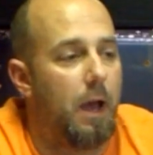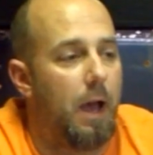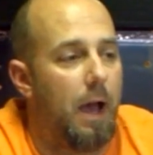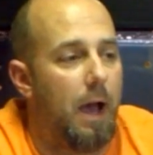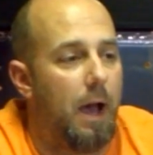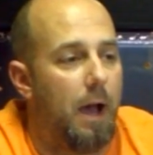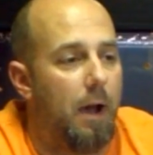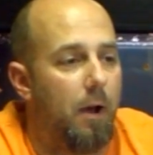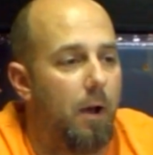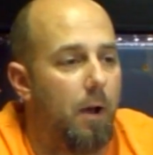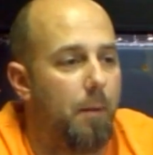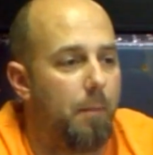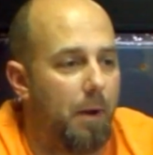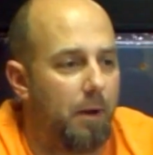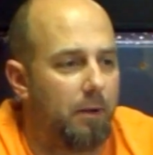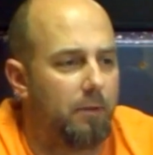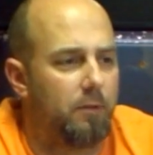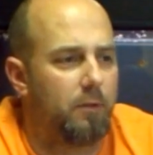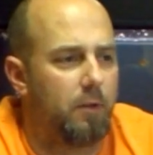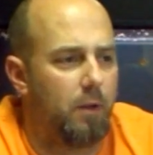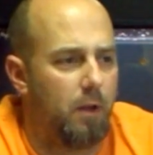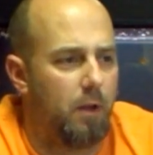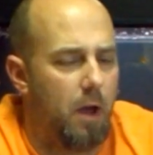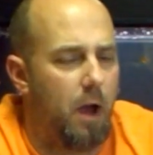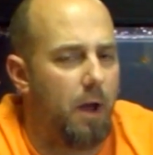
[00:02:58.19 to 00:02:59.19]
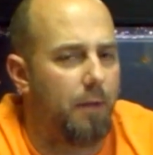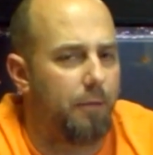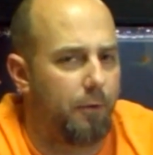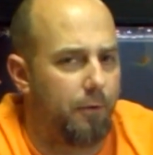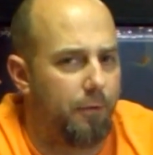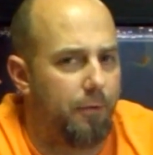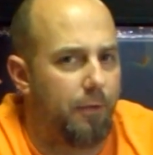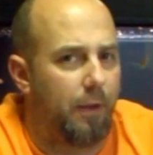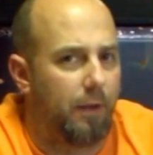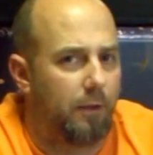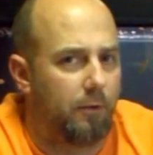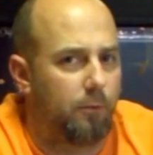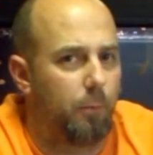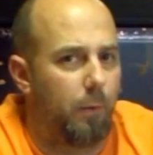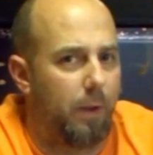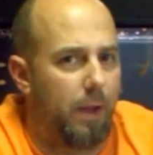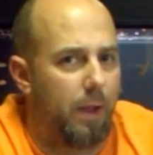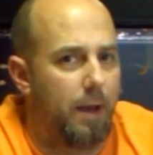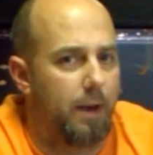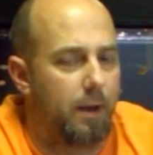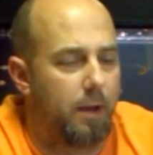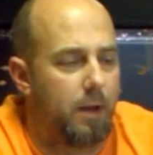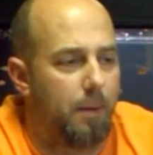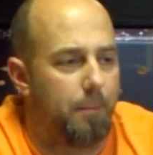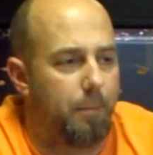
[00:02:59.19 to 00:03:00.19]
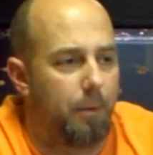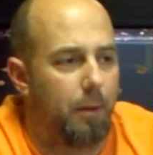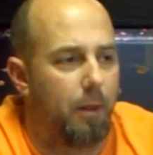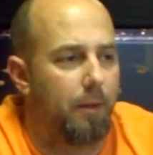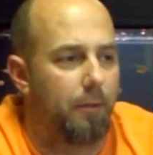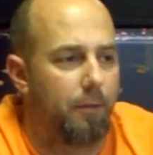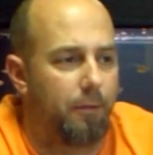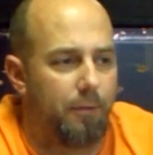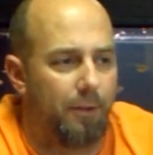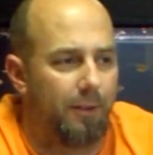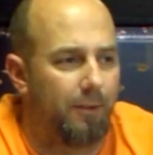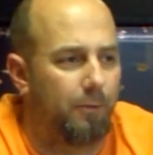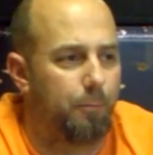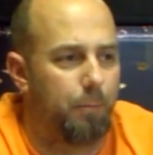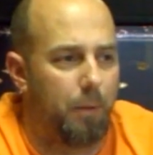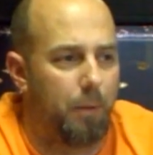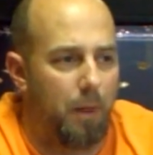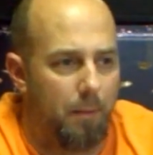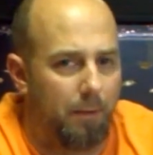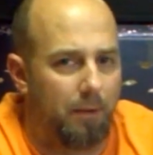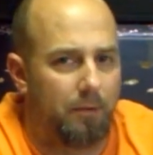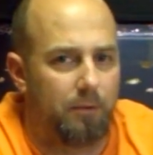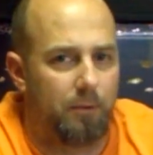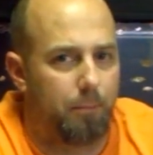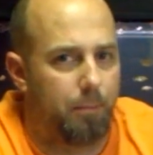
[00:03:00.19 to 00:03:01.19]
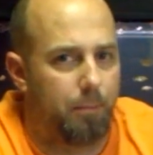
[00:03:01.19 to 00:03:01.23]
Among other things, we got a couple other things, plumbing